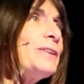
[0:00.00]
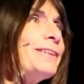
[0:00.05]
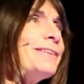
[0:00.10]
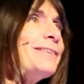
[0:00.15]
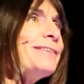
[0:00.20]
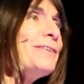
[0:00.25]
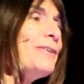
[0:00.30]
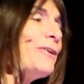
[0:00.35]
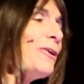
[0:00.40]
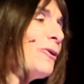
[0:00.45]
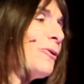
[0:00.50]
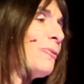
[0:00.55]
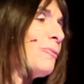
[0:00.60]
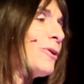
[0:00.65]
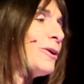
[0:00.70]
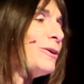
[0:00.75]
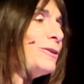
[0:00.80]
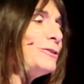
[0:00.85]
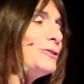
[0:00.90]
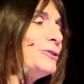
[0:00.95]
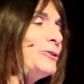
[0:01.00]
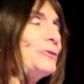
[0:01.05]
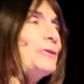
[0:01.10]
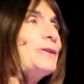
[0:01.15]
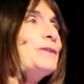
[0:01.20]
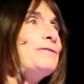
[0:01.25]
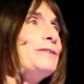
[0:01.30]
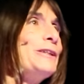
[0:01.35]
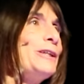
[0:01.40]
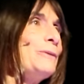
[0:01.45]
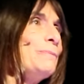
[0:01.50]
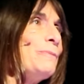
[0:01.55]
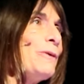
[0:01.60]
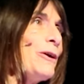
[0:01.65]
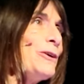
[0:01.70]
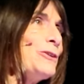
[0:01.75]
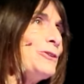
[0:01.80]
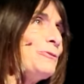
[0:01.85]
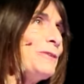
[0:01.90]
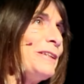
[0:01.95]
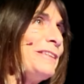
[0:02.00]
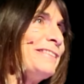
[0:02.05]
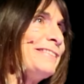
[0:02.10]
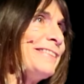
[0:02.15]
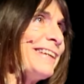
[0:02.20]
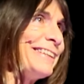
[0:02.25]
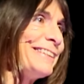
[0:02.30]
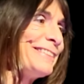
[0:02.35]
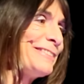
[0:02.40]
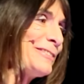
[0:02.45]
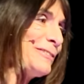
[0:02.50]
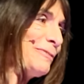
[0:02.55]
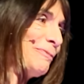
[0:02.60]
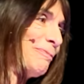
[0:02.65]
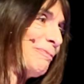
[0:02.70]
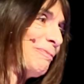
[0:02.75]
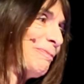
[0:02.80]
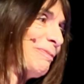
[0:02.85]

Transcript: a little world tour of reared apart twin studies.